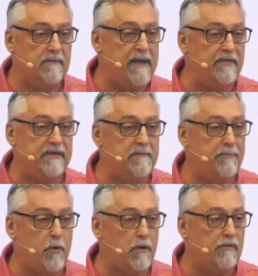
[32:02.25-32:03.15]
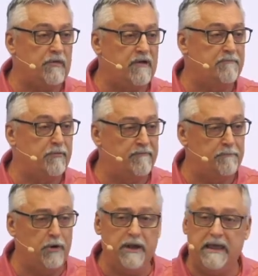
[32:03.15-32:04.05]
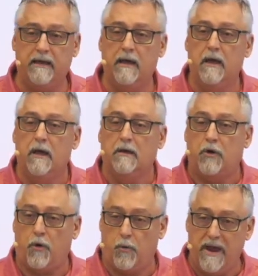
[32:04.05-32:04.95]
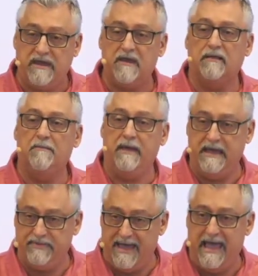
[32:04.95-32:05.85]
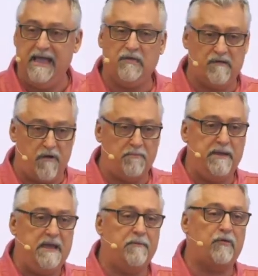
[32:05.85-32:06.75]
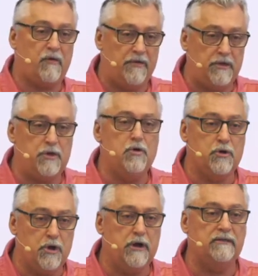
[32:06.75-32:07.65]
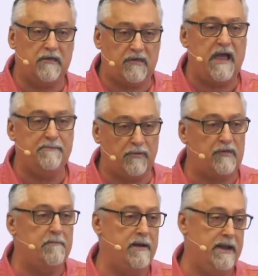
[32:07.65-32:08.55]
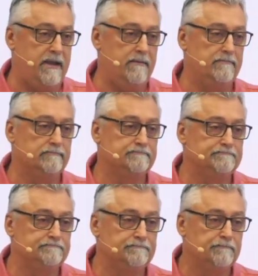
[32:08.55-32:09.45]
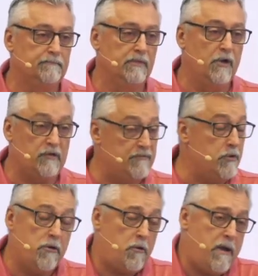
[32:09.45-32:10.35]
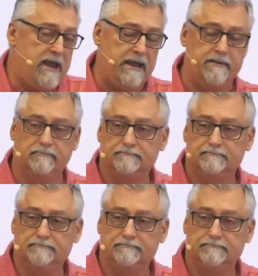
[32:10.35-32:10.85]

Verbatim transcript: about the importance of putting curriculum in the hands of our people so that you could disciple somebody. Those of you who are ready.